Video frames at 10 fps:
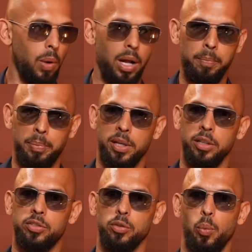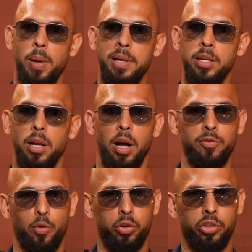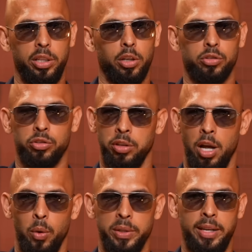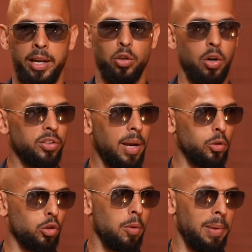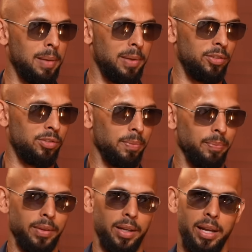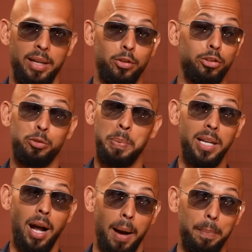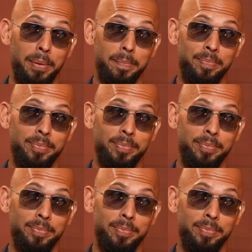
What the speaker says: Well, because women, unfortunately, are slow and they take a long time to grow babies. If you'd speed up,